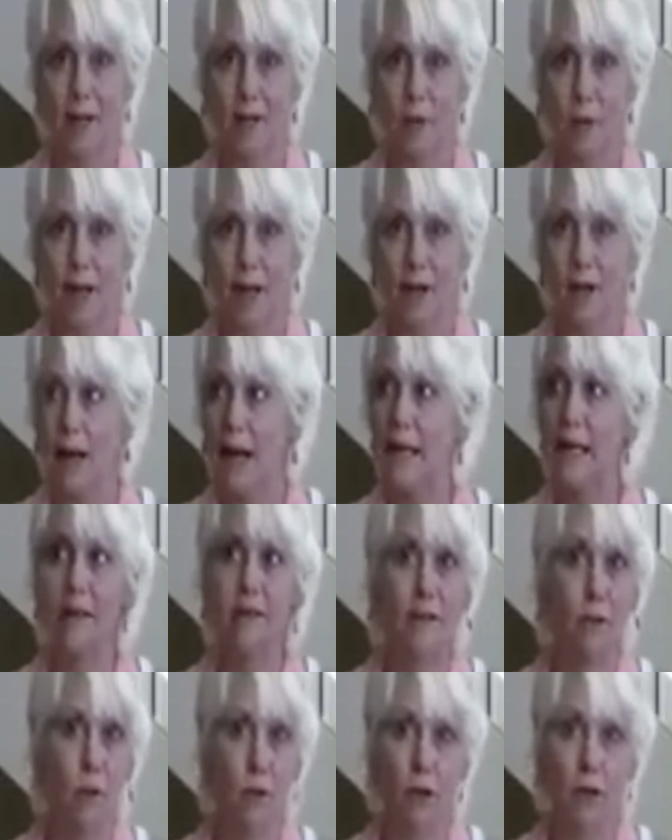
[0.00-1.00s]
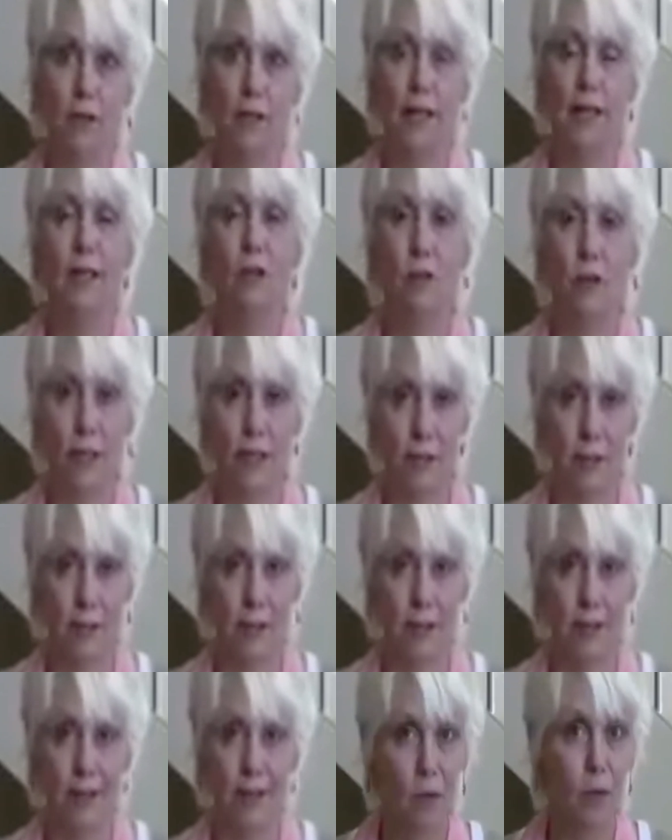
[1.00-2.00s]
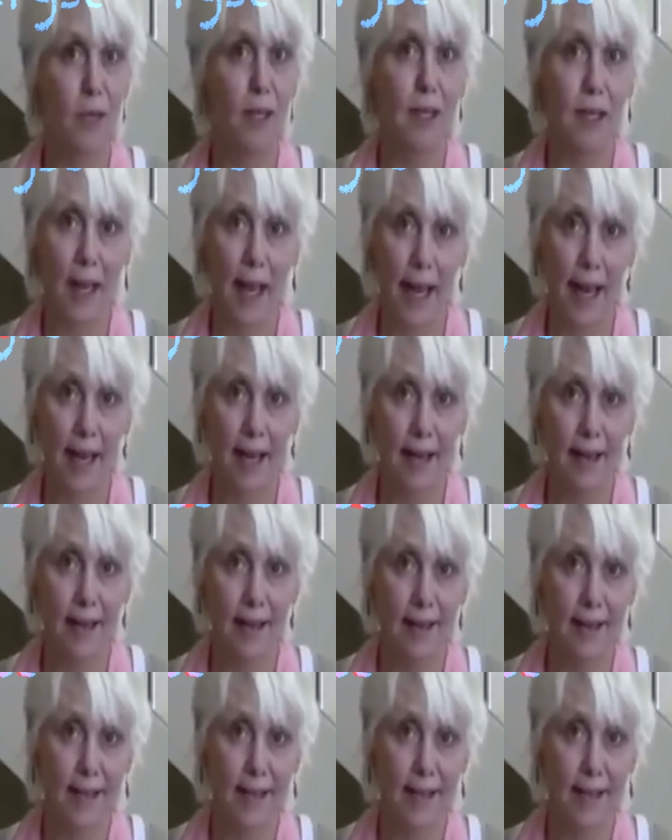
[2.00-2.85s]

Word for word: by the way, or any of the words like Christ, spell it with a K.